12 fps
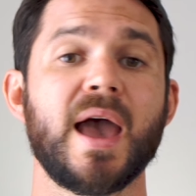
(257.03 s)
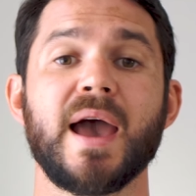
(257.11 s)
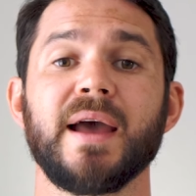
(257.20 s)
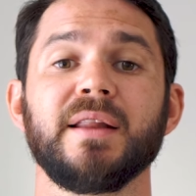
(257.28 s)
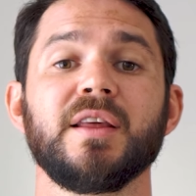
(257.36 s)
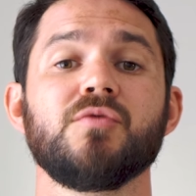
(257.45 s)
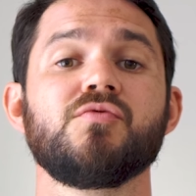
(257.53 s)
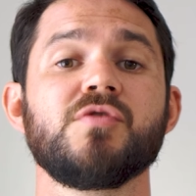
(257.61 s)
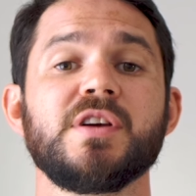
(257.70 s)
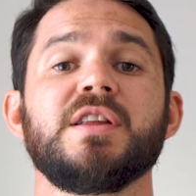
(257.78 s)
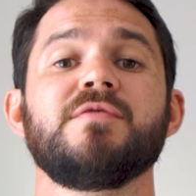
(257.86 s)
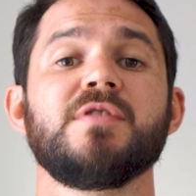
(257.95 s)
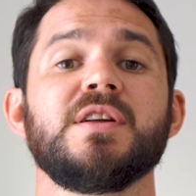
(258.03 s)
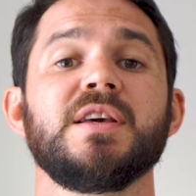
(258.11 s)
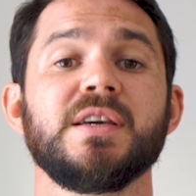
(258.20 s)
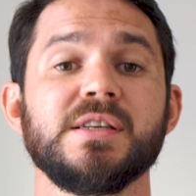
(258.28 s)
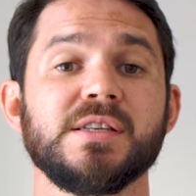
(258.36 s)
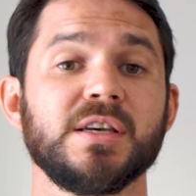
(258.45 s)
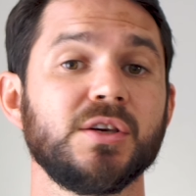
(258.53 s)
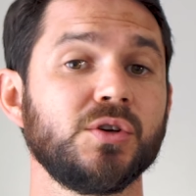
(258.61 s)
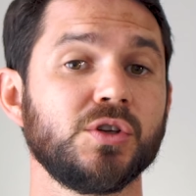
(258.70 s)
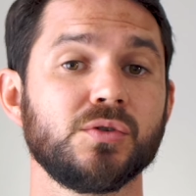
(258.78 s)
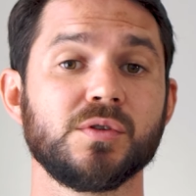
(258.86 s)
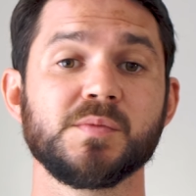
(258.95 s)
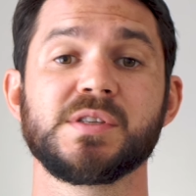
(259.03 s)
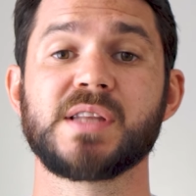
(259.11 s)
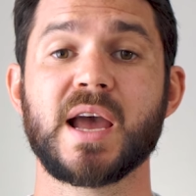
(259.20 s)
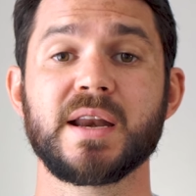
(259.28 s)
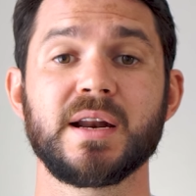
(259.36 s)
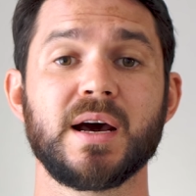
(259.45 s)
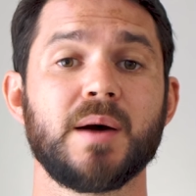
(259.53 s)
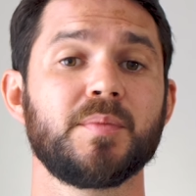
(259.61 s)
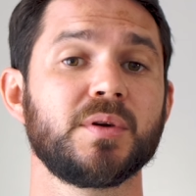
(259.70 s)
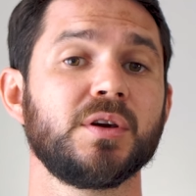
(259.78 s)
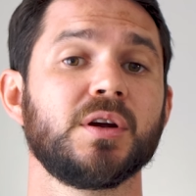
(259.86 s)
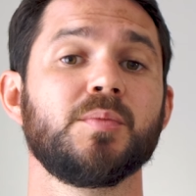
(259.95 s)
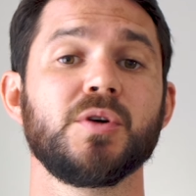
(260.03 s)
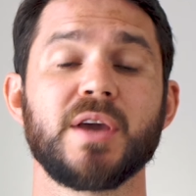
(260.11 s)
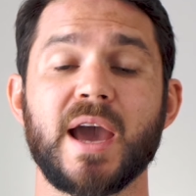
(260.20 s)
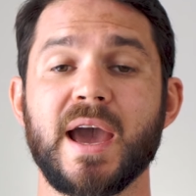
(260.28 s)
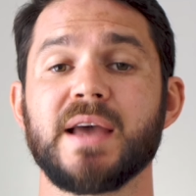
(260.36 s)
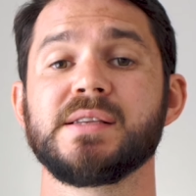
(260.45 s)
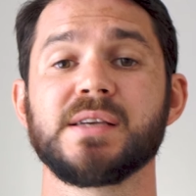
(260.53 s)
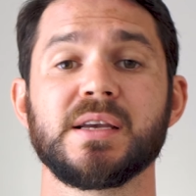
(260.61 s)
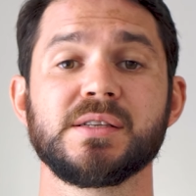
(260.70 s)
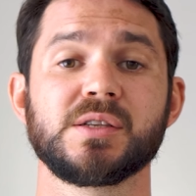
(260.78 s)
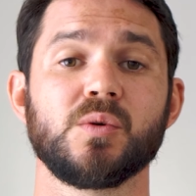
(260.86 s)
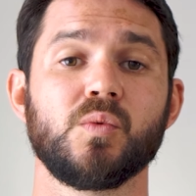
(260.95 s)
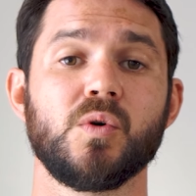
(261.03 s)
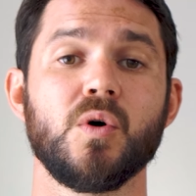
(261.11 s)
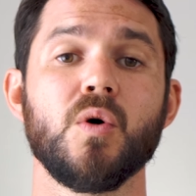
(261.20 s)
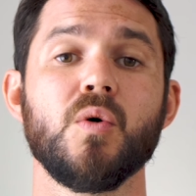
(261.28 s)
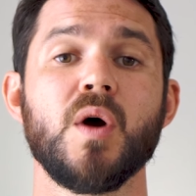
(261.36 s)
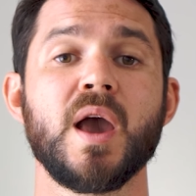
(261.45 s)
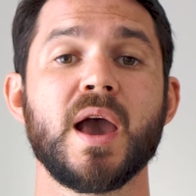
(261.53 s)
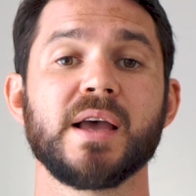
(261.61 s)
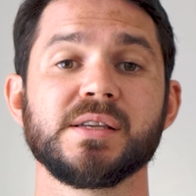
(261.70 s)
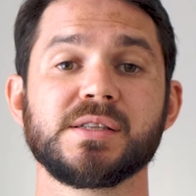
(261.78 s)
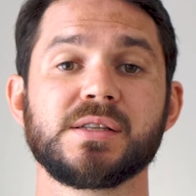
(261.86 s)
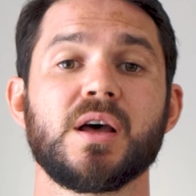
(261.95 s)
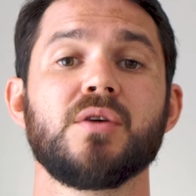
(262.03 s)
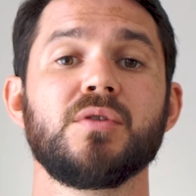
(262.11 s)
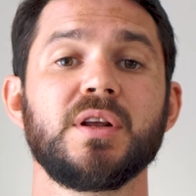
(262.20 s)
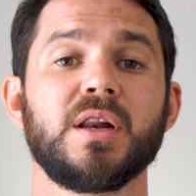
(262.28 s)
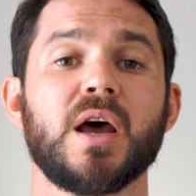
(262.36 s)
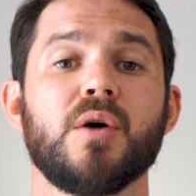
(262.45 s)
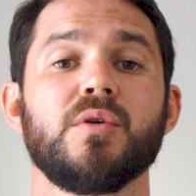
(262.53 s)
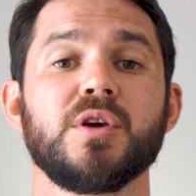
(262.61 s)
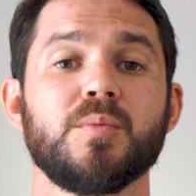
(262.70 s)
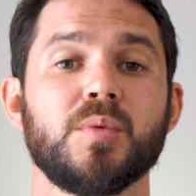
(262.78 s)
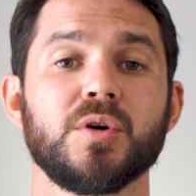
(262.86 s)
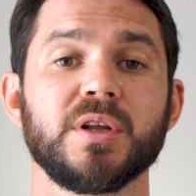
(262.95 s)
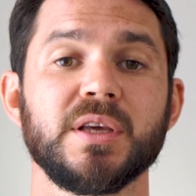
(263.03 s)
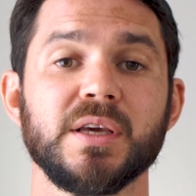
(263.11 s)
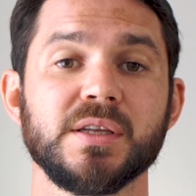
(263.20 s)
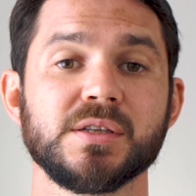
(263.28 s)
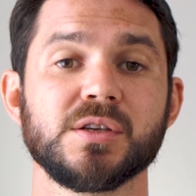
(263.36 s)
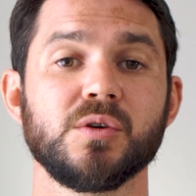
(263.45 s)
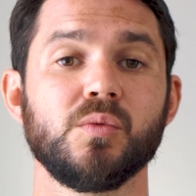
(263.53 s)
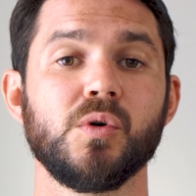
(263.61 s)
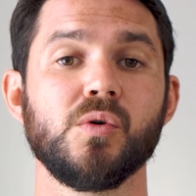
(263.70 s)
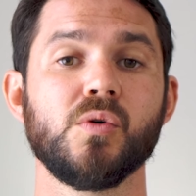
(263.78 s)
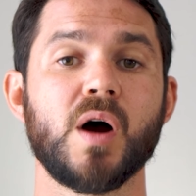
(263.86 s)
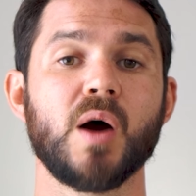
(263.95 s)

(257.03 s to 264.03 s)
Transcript: And they're really easy. You do them standing up. You're going to put your hands against the wall and slowly lower your body into the wall.